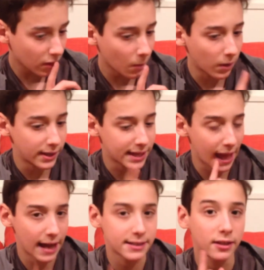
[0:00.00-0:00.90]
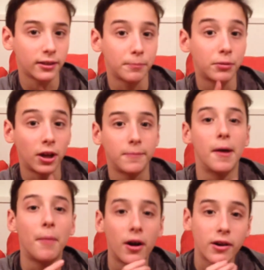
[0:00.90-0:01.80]
was I accidentally plugged my
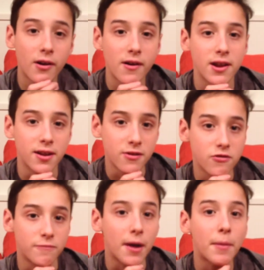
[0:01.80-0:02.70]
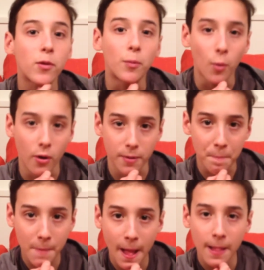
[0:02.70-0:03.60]
monitor into my motherboard.
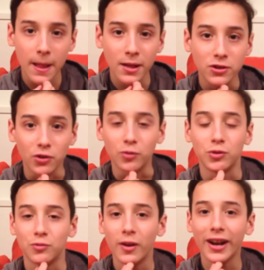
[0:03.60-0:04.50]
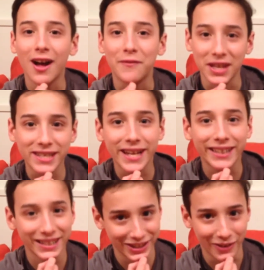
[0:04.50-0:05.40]
So it was running off Intel
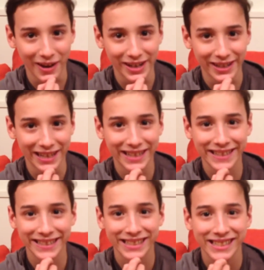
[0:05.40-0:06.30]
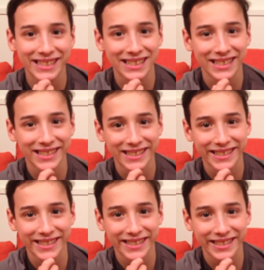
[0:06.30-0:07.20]
integrated.
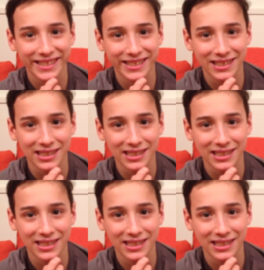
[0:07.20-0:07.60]
Bad